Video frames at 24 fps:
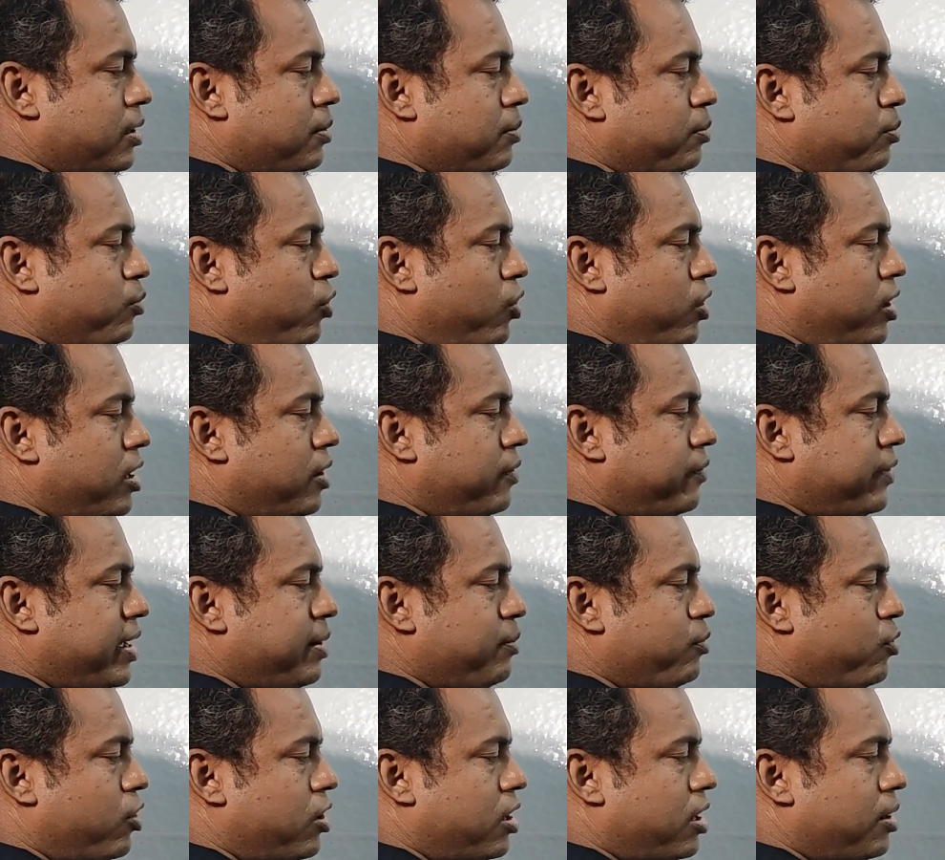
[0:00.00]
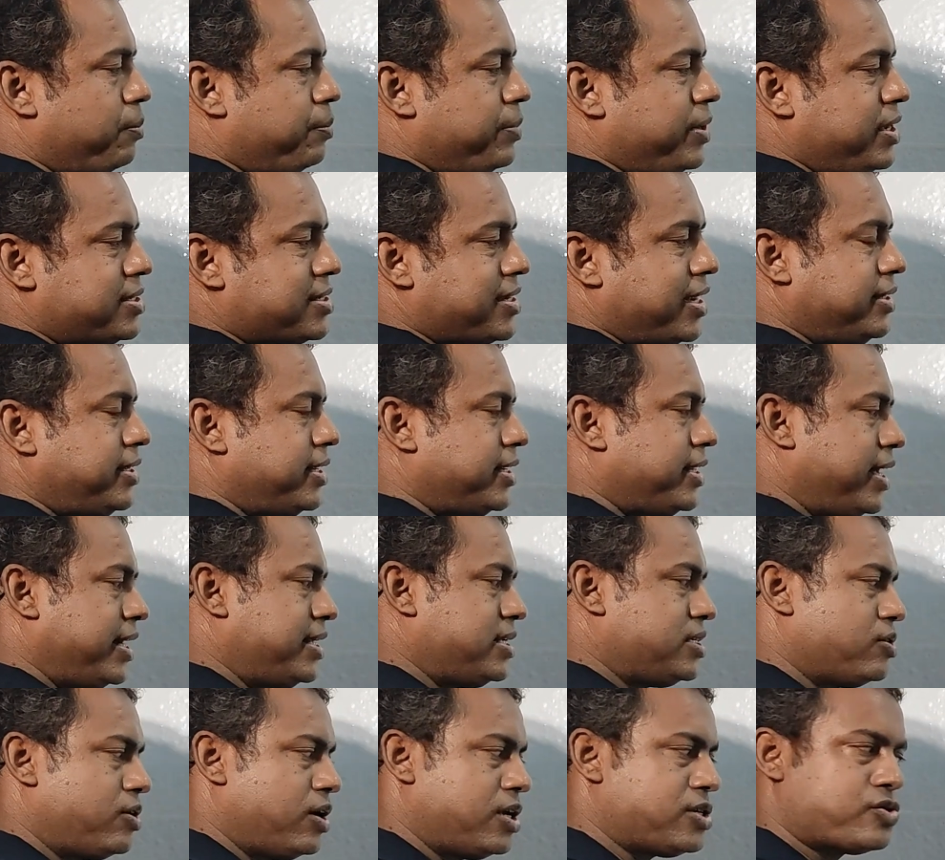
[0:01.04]
Mod of A, mod of B sine theta, that
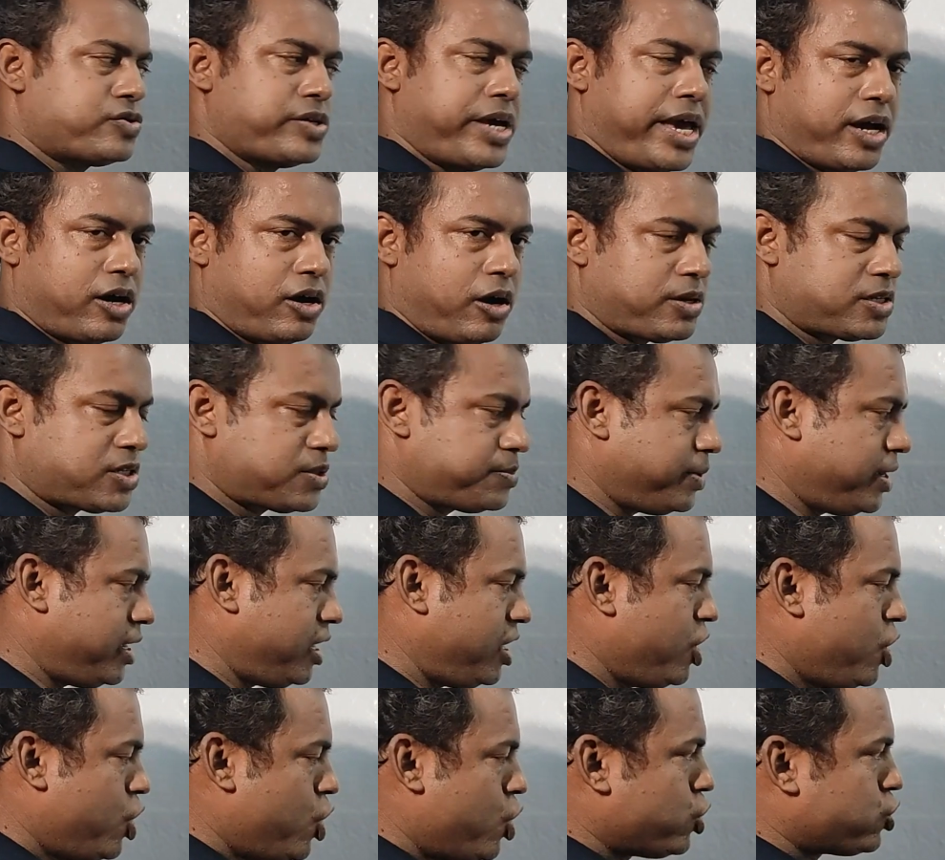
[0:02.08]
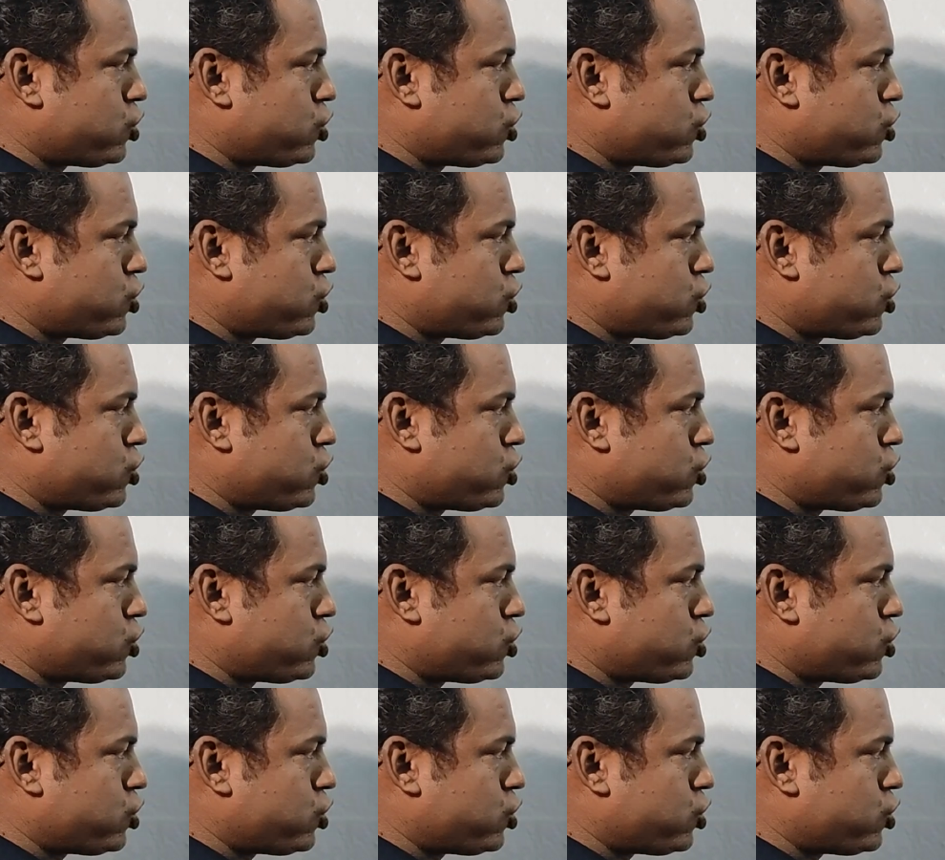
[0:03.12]
is equals to A cross B.